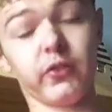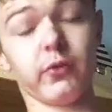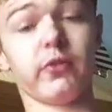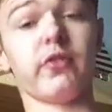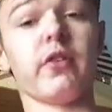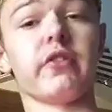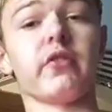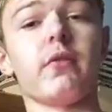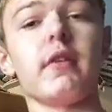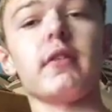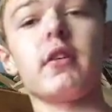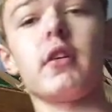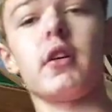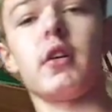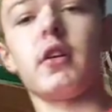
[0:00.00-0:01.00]
Suicide
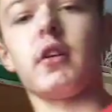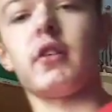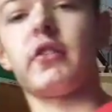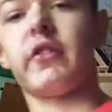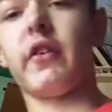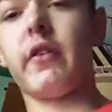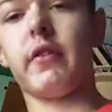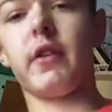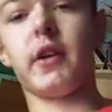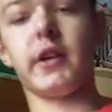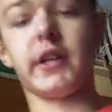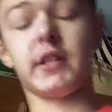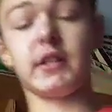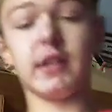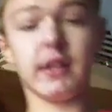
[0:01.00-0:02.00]
Squad. So
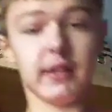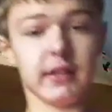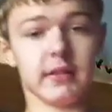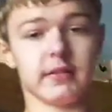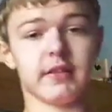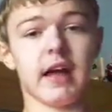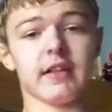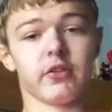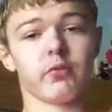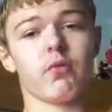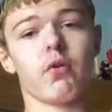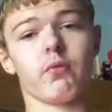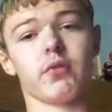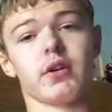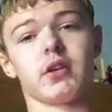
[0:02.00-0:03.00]
like, then
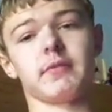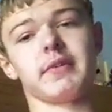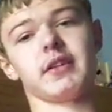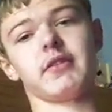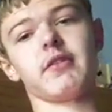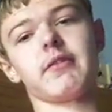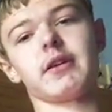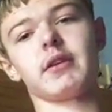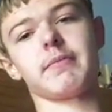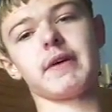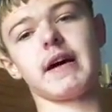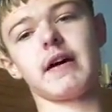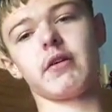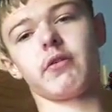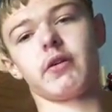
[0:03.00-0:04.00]
that's what we're gonna be doing
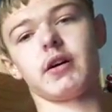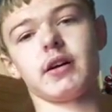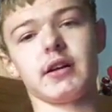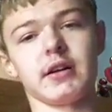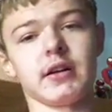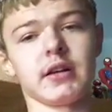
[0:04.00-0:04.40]
about